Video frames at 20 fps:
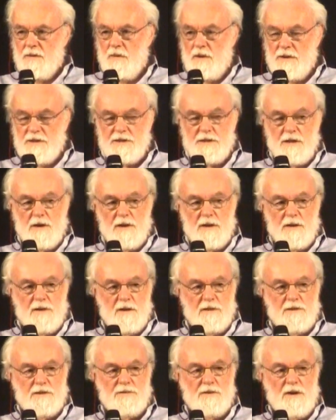What is going
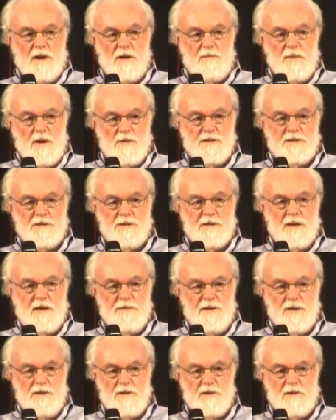on throughout most
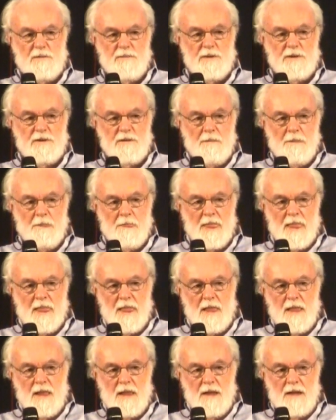of Europe
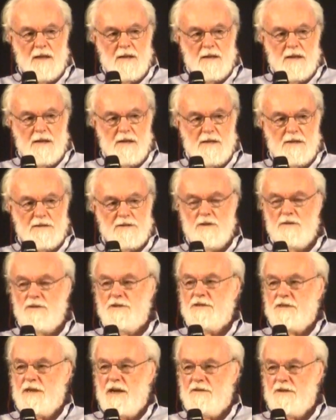is
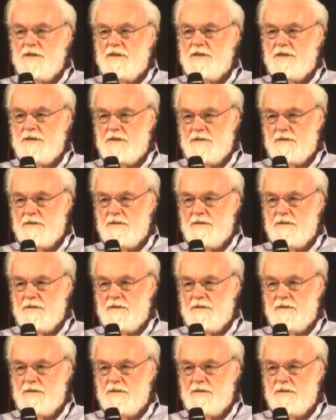austerity.